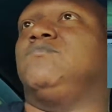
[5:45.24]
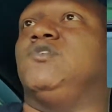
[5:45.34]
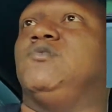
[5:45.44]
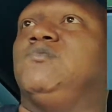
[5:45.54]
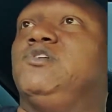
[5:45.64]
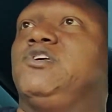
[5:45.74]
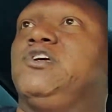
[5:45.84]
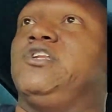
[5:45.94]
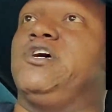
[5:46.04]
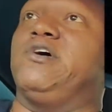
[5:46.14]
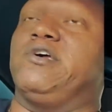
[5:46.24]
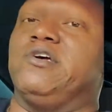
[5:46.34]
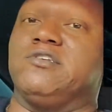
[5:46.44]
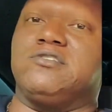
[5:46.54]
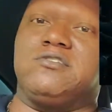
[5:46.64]
We'll get down
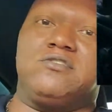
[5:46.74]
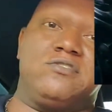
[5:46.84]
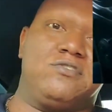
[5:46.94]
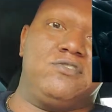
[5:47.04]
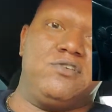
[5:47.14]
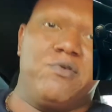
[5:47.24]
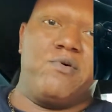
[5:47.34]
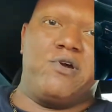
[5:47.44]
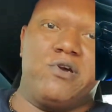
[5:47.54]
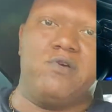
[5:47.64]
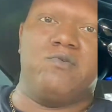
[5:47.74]
here, turn around,